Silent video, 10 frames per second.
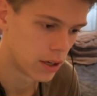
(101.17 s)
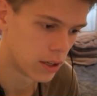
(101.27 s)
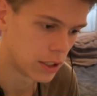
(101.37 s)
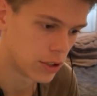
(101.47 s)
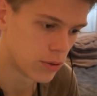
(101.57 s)

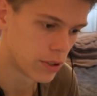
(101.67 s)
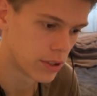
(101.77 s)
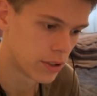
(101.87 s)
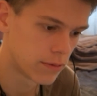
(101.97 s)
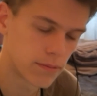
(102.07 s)
you
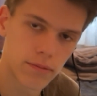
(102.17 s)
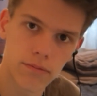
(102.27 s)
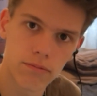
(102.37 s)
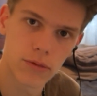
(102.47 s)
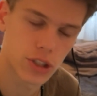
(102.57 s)
can
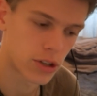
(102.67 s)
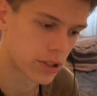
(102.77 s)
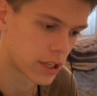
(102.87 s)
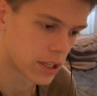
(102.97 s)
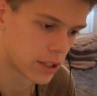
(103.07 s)
start
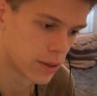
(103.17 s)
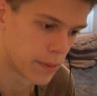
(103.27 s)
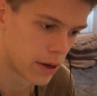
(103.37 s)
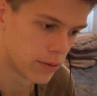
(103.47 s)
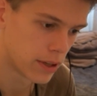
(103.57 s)
kicking them
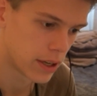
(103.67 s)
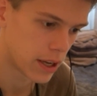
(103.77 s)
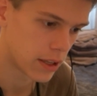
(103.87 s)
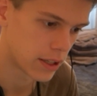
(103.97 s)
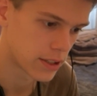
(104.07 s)
out,
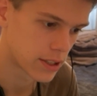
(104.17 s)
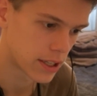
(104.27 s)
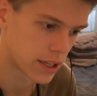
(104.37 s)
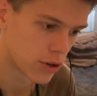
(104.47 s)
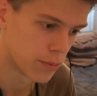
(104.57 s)
and let's say
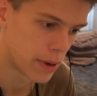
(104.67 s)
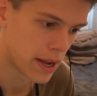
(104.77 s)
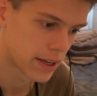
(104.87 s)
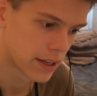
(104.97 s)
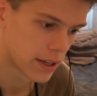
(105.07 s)
they go
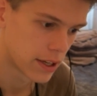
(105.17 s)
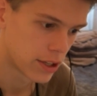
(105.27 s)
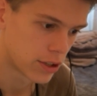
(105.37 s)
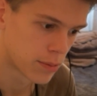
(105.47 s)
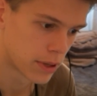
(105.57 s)
back,
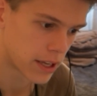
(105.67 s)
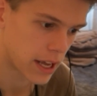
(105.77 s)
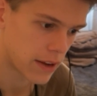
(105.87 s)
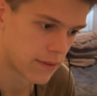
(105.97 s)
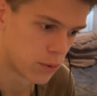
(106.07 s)
you can play
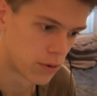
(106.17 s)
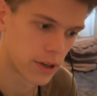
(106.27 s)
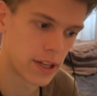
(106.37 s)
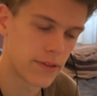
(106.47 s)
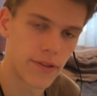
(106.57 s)
a4
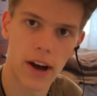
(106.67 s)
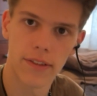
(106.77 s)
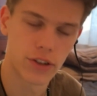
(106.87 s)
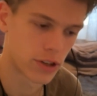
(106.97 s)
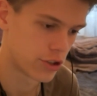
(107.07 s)
and a5
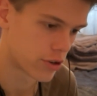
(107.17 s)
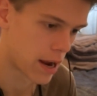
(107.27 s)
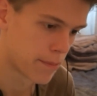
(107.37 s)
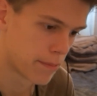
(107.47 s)
and try and trap.